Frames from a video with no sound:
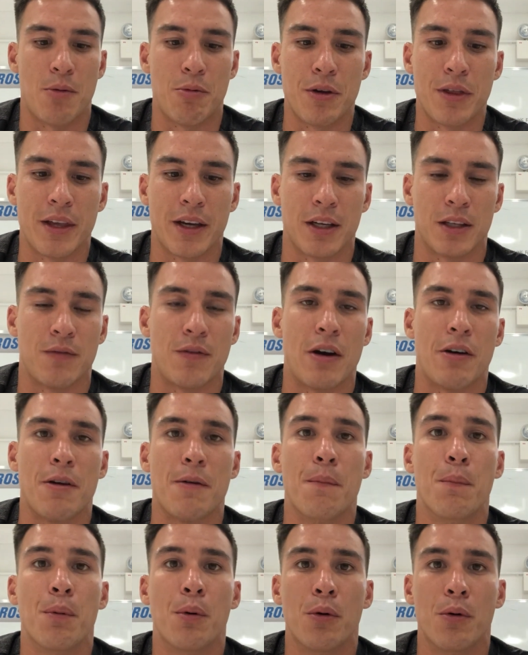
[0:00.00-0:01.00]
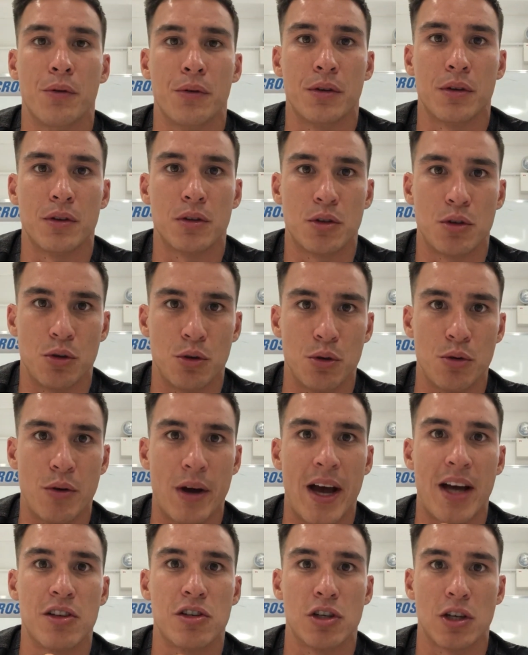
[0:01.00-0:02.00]
We think it's very important to
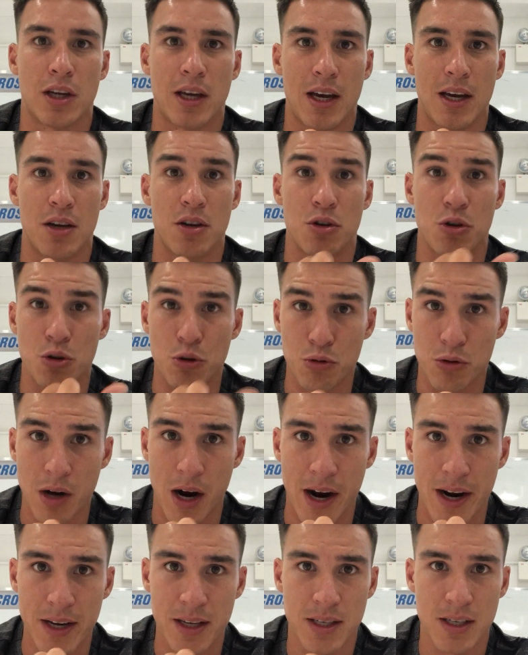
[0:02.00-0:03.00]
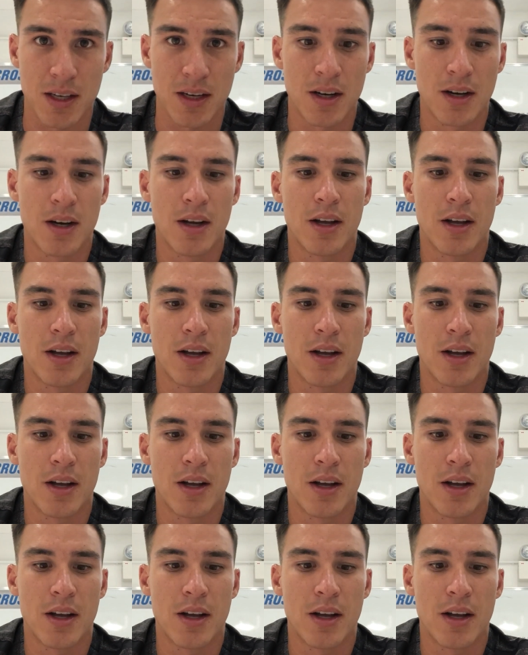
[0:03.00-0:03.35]
educate you guys,